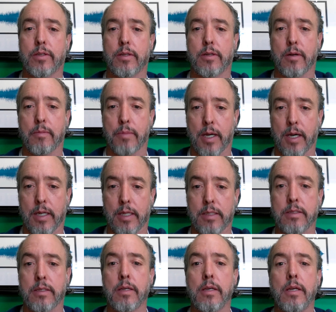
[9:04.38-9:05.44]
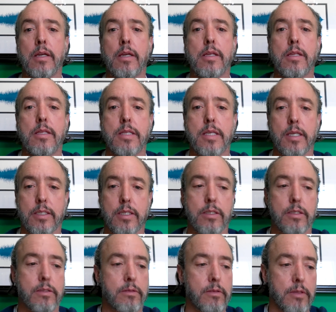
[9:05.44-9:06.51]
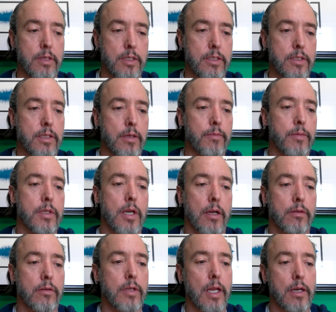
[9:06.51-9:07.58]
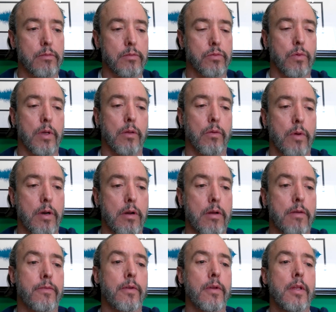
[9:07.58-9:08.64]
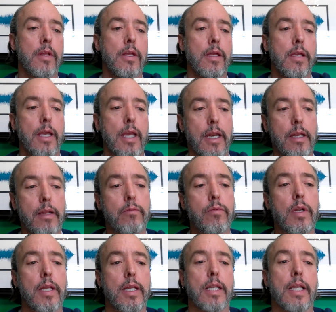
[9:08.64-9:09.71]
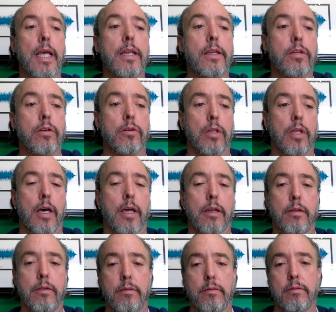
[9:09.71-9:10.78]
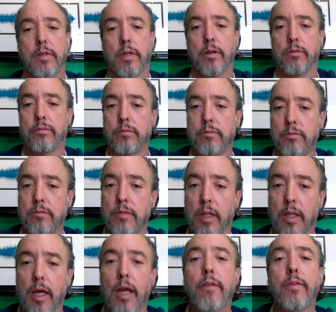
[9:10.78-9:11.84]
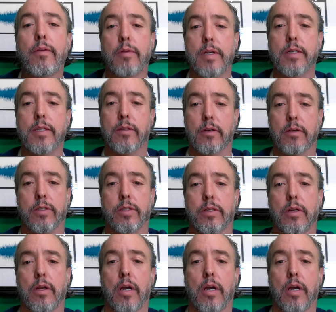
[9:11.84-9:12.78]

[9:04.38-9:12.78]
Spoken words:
in our bodies. This is something Dr. Taylor was well aware of, and it really led to a lot of the research